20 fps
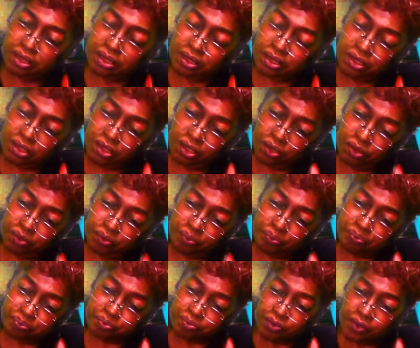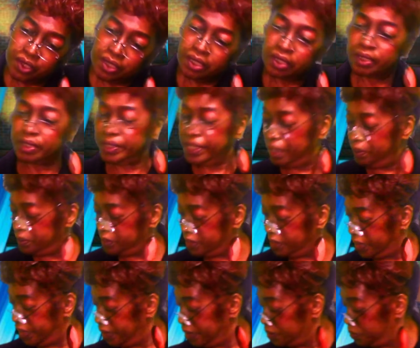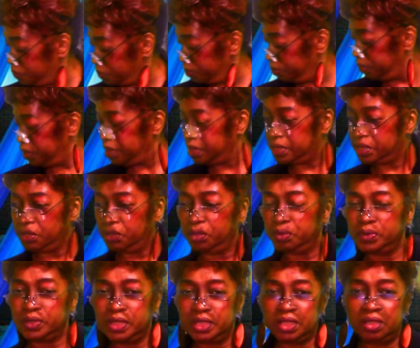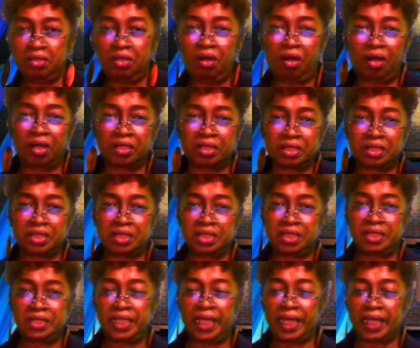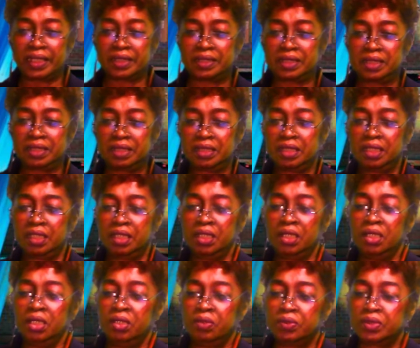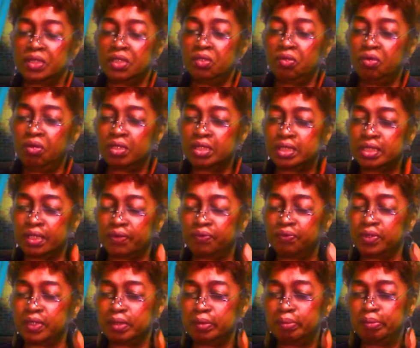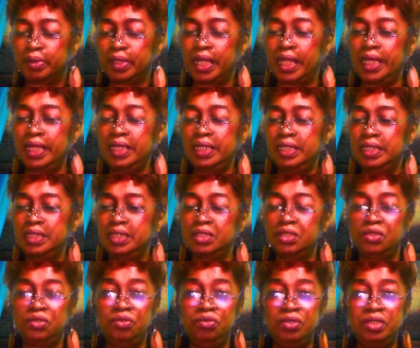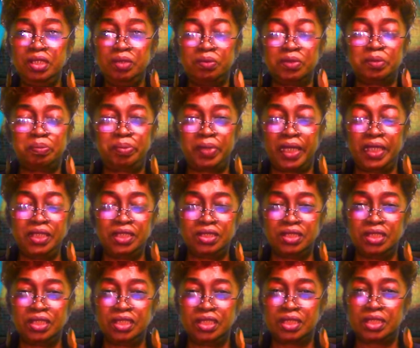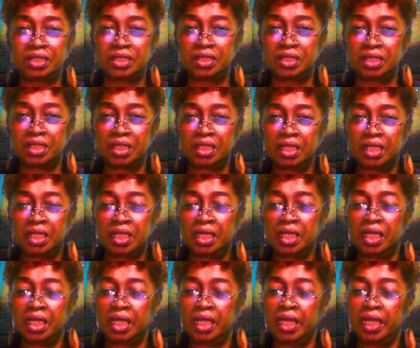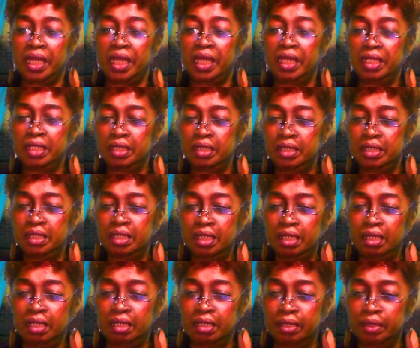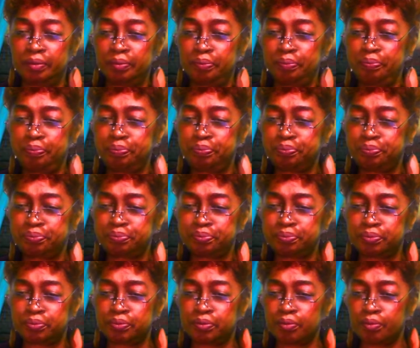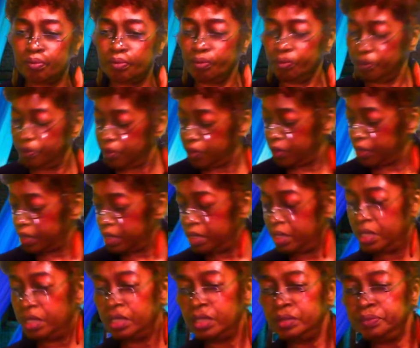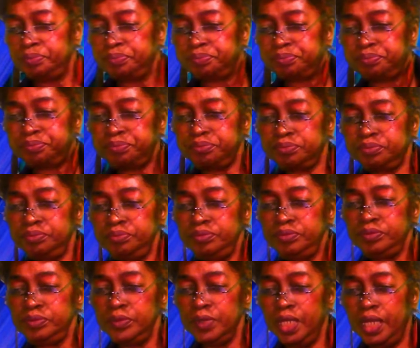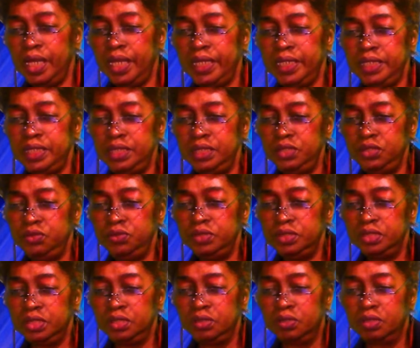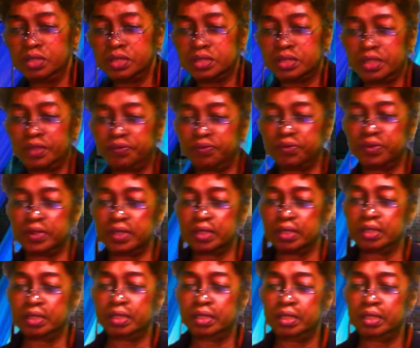you know, that was the case with me. So it was a little harder to detect with the long suffering, but I had endured it with patience. And I had endured the long suffering